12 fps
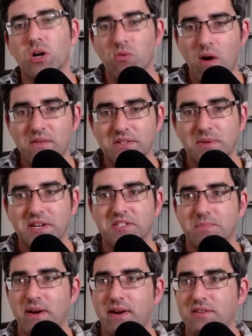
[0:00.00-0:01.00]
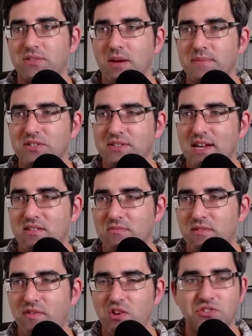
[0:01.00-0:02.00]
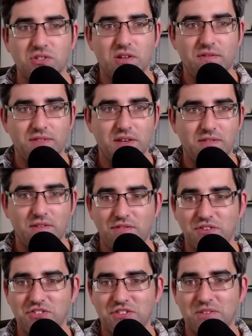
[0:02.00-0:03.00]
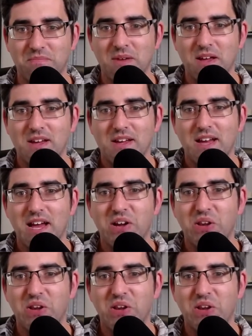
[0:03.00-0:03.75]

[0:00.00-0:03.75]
what was my experience? So let me just get some official the officialdom out of